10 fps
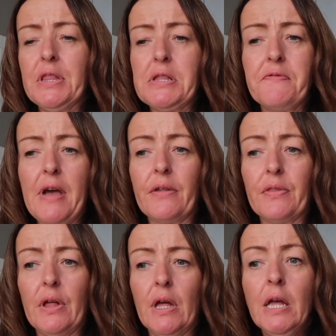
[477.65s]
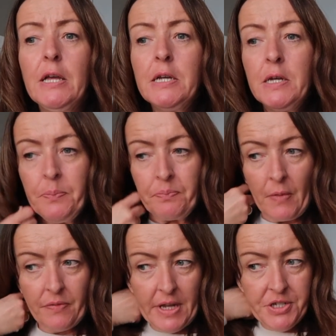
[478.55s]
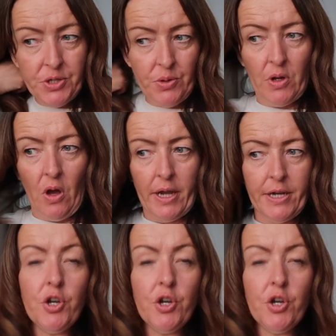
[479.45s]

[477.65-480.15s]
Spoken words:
in the fact that they do like